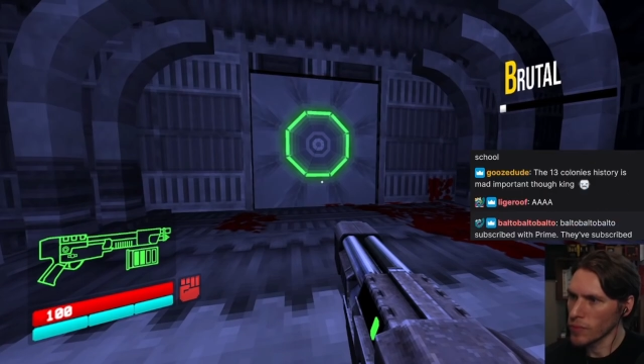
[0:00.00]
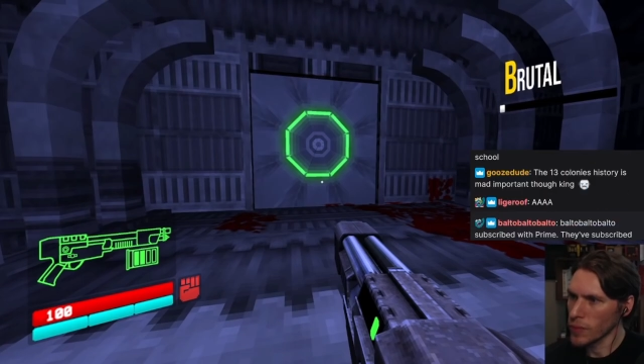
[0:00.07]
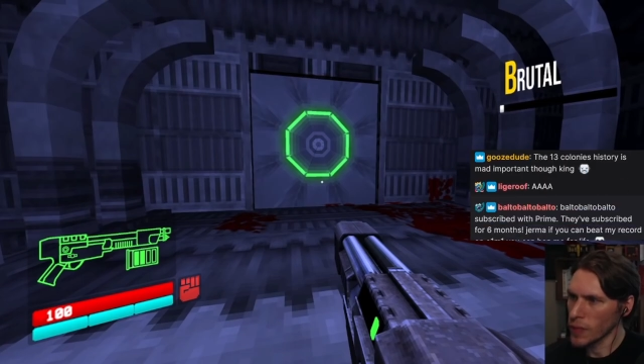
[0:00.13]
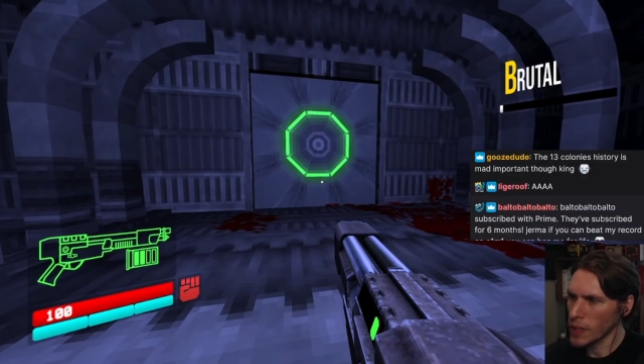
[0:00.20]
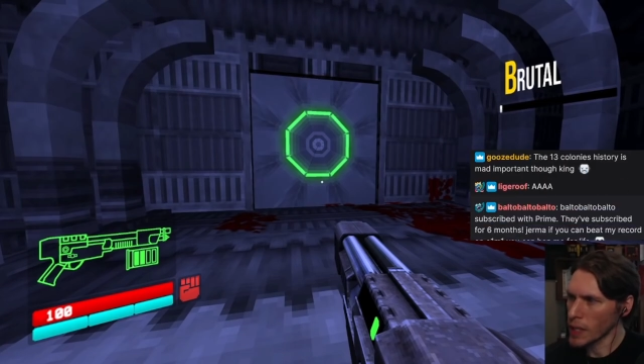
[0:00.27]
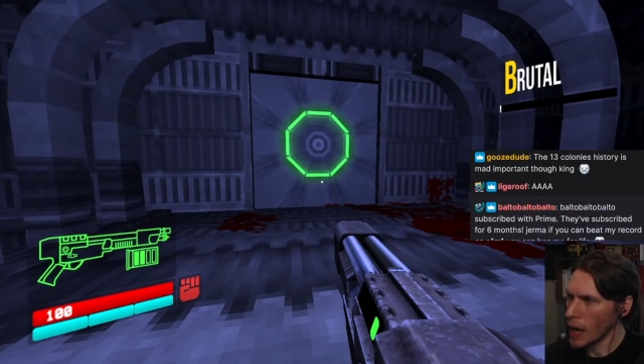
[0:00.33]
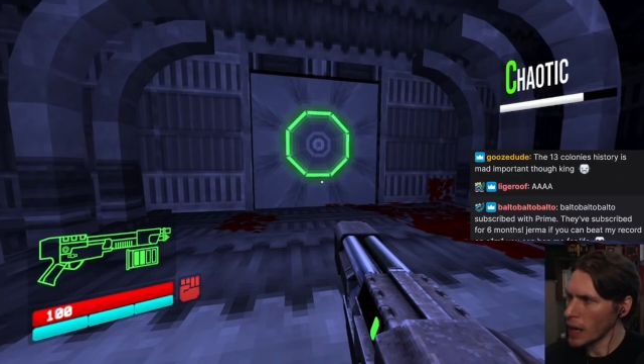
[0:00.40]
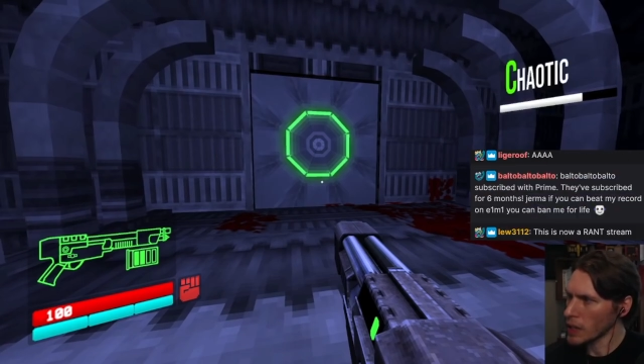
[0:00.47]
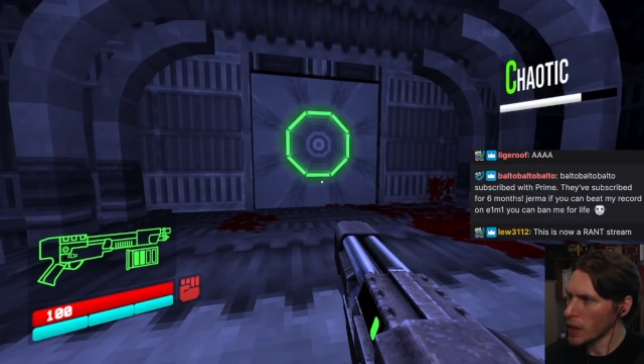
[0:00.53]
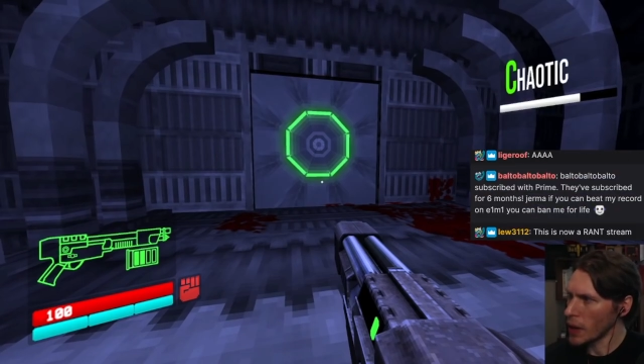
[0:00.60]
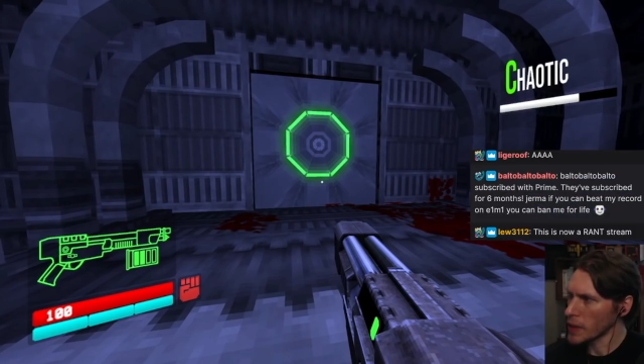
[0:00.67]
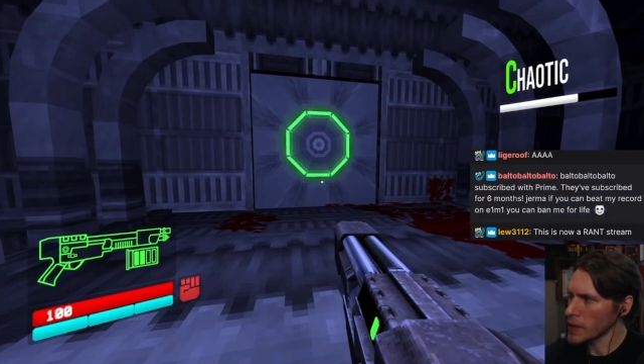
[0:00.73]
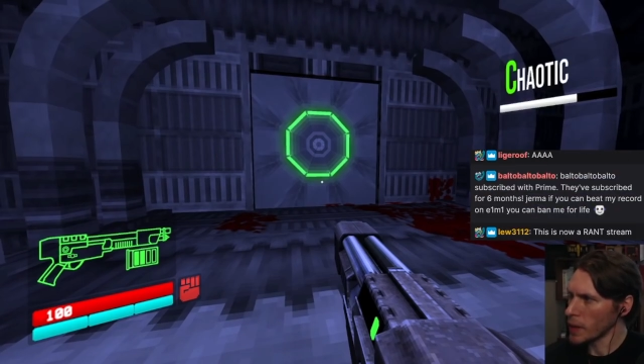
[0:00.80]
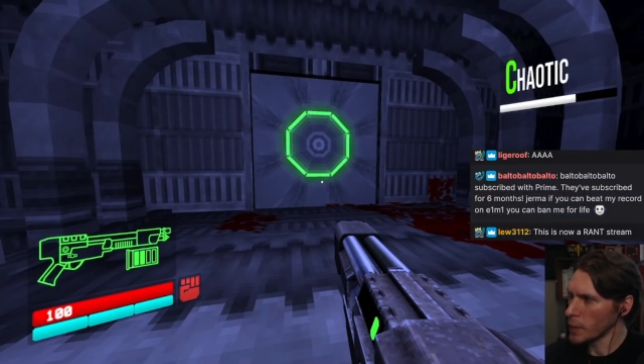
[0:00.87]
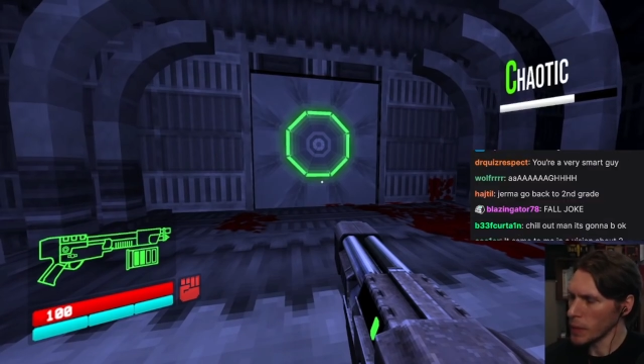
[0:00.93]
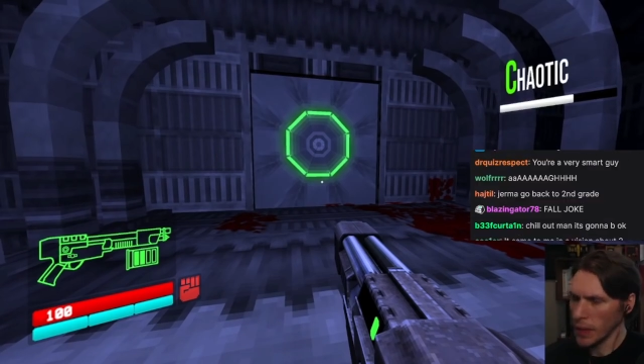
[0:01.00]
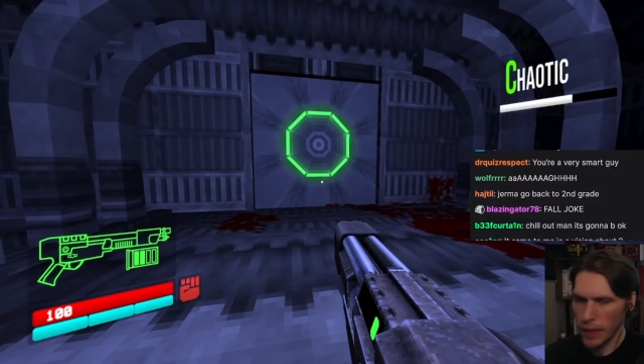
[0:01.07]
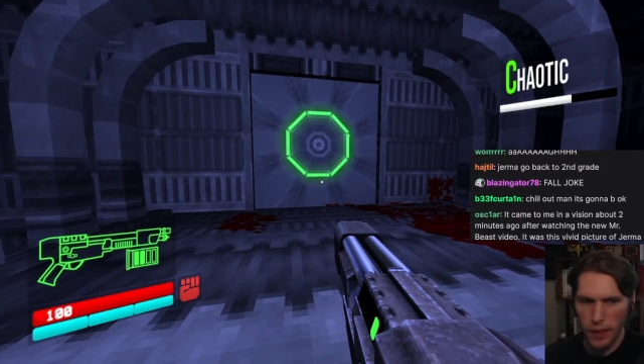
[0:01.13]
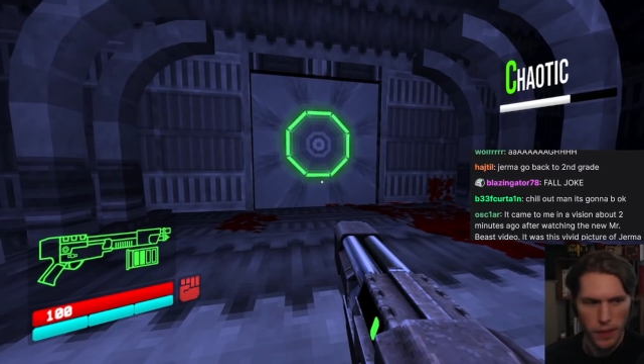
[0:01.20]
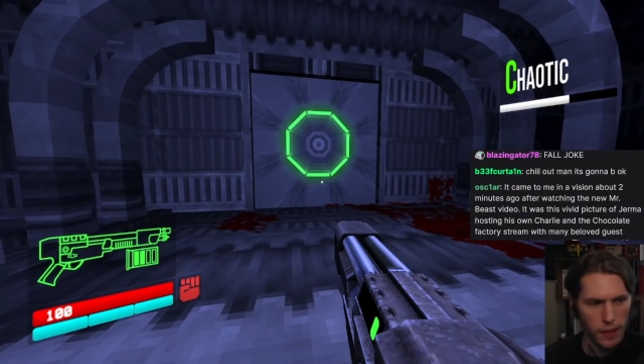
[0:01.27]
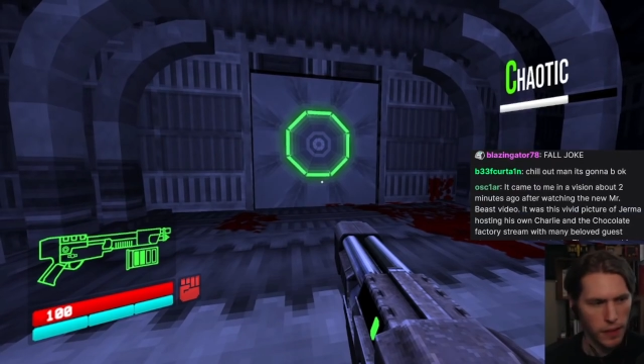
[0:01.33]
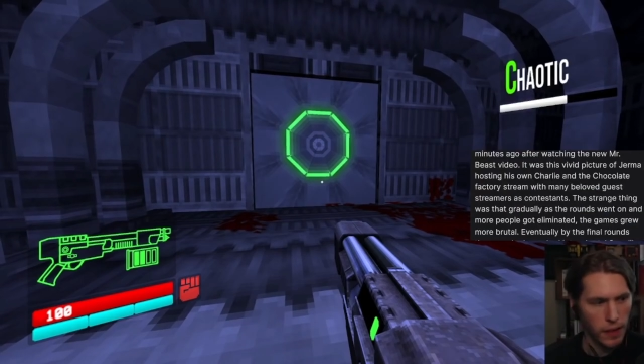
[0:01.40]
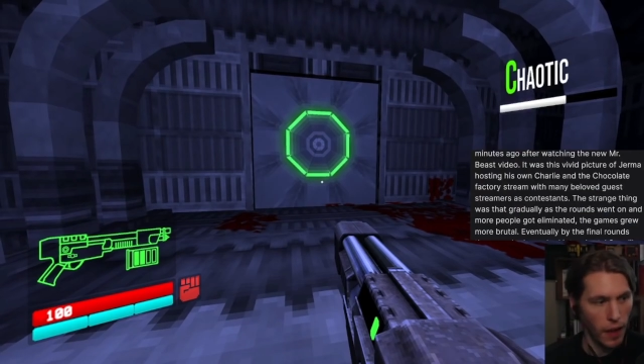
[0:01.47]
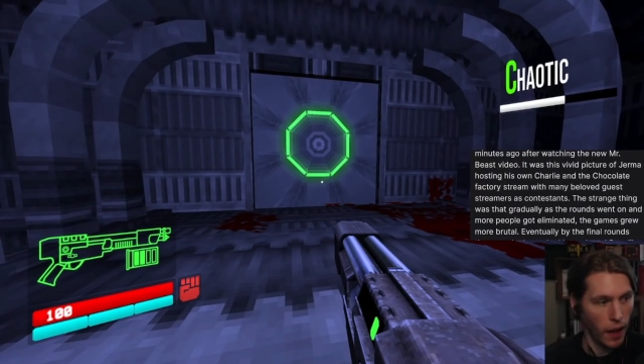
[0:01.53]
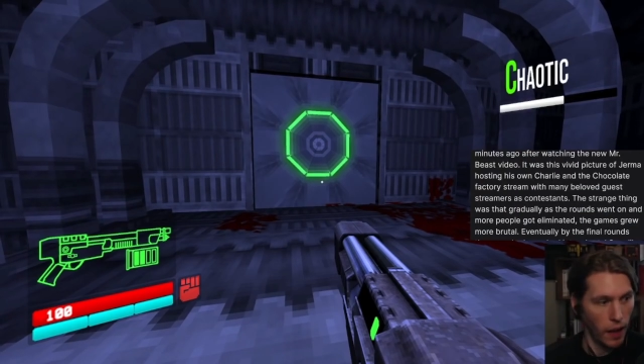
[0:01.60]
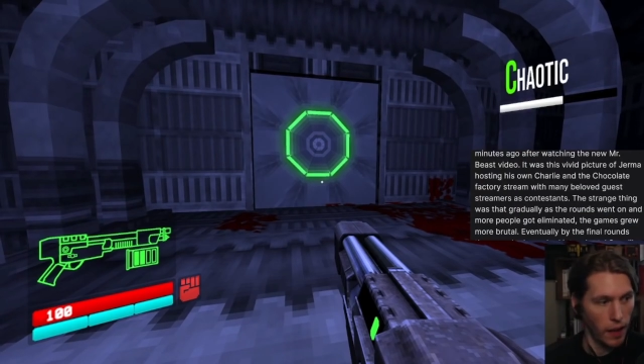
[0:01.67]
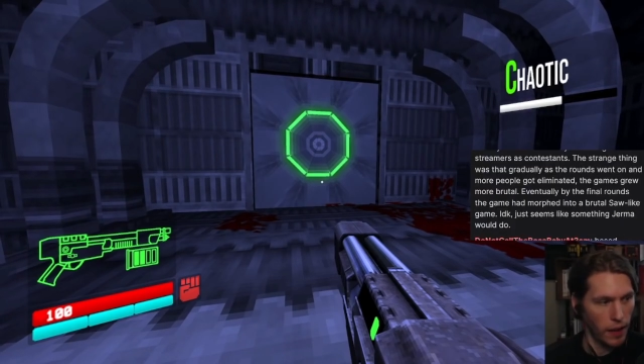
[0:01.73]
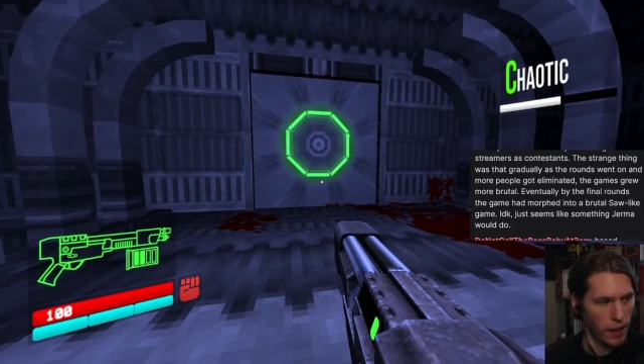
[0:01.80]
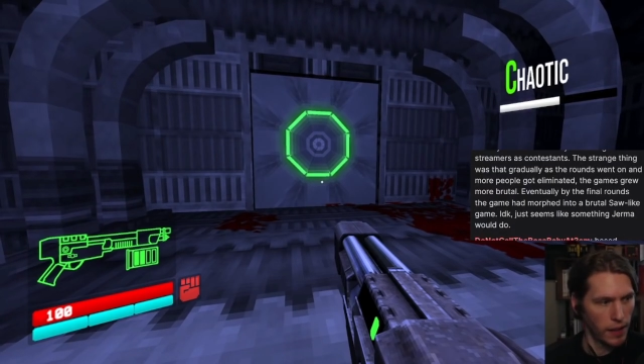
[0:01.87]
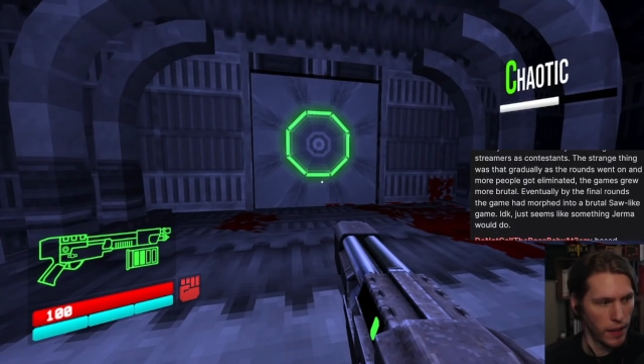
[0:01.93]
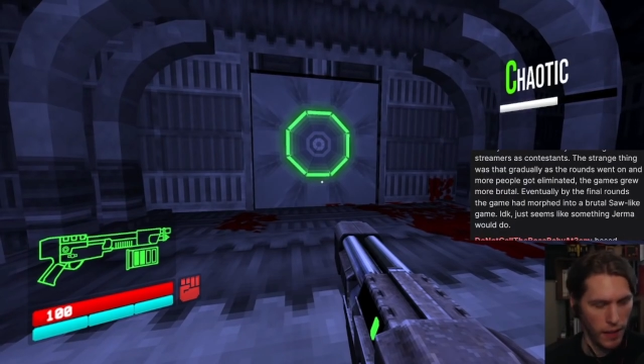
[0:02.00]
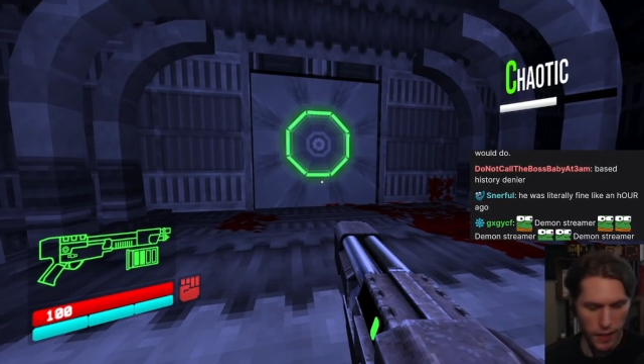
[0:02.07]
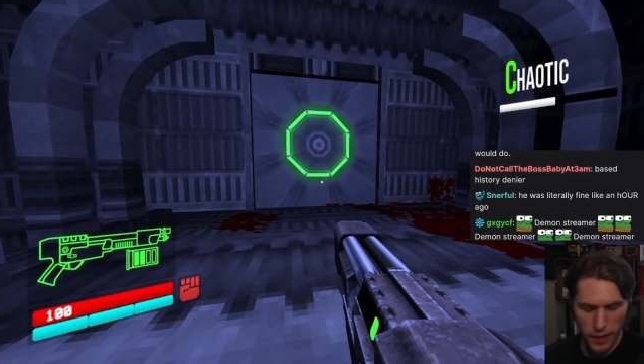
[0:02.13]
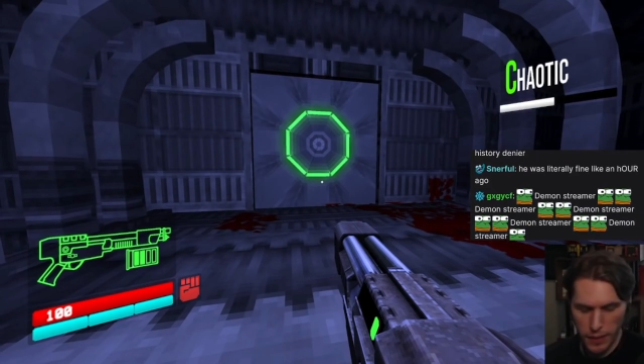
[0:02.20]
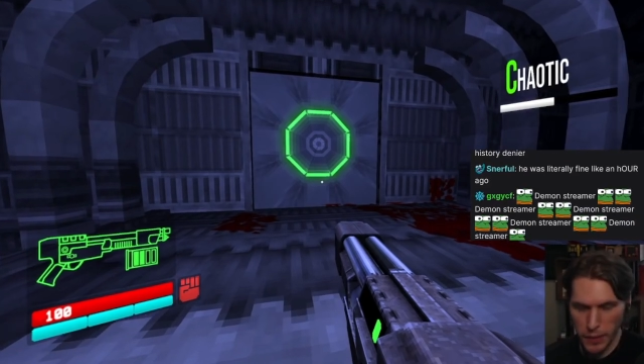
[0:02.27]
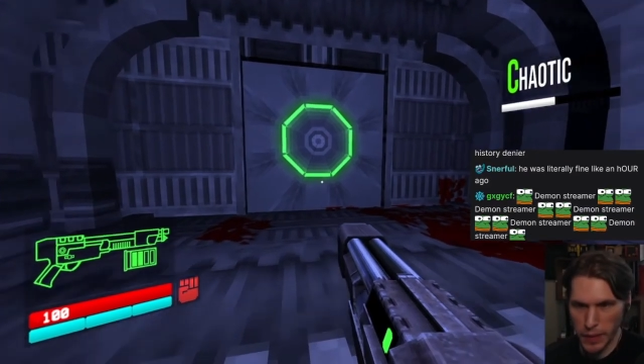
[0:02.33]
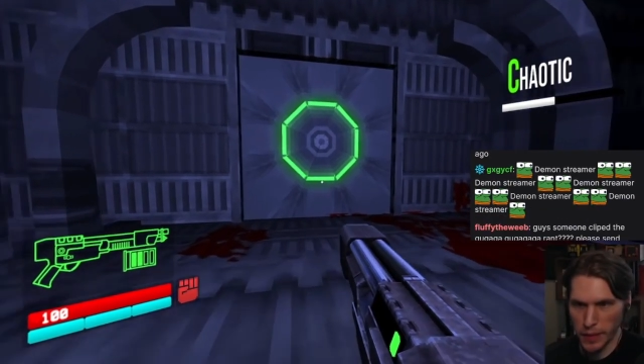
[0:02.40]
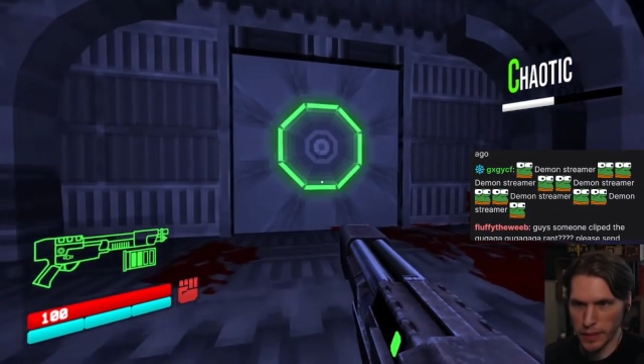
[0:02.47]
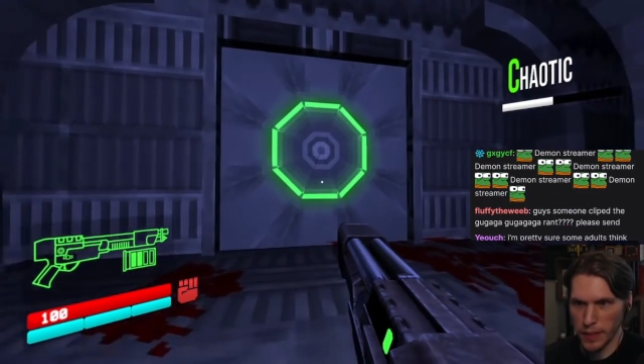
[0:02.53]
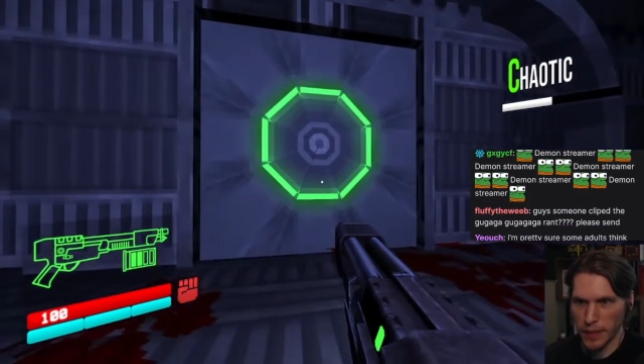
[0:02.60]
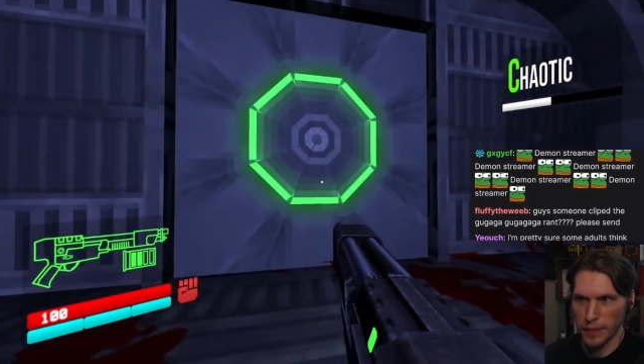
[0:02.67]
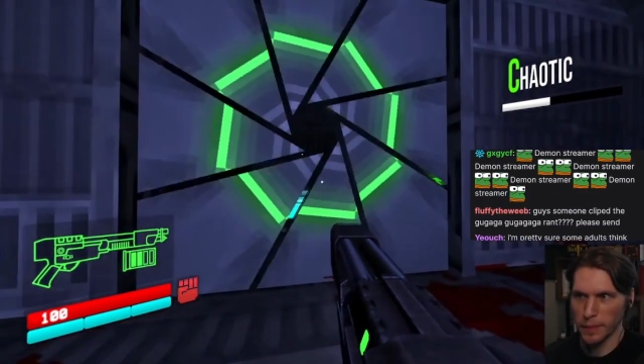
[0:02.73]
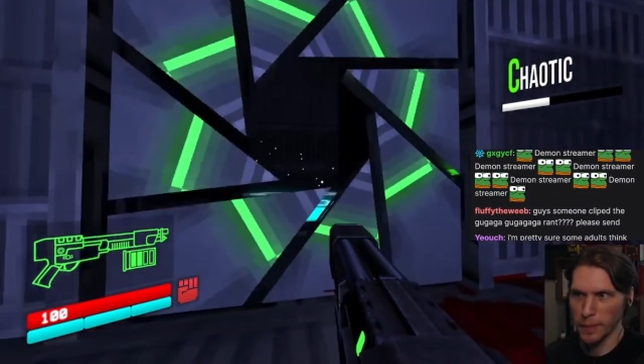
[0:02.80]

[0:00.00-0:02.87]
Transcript: This guy's on something. Oh, whatever.